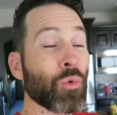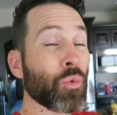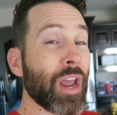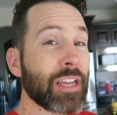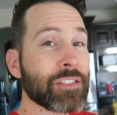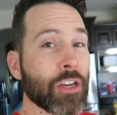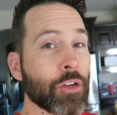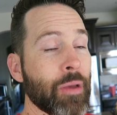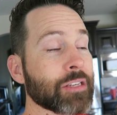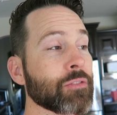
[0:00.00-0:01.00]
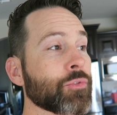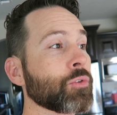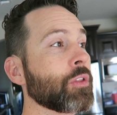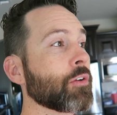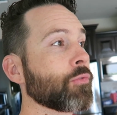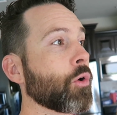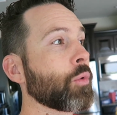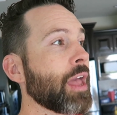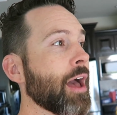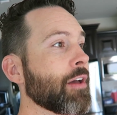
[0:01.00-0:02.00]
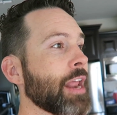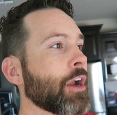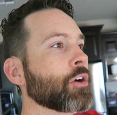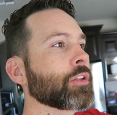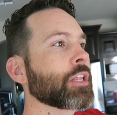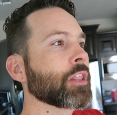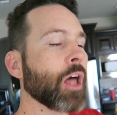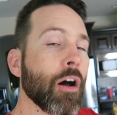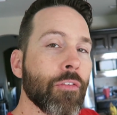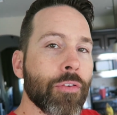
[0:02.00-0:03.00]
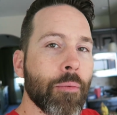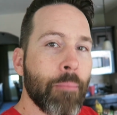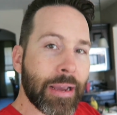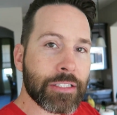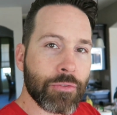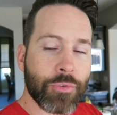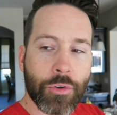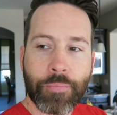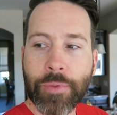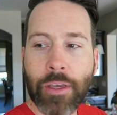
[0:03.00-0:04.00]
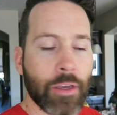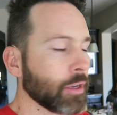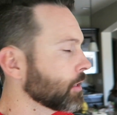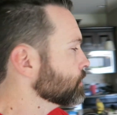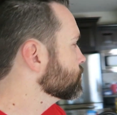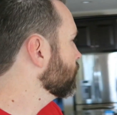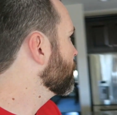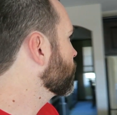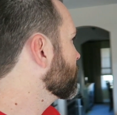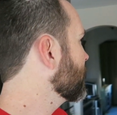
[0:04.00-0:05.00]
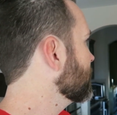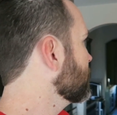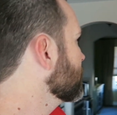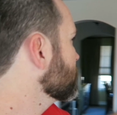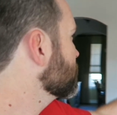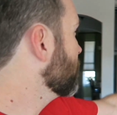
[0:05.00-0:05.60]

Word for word: were raised on good Mexican food, therefore we inherently love Mexican food. So we're making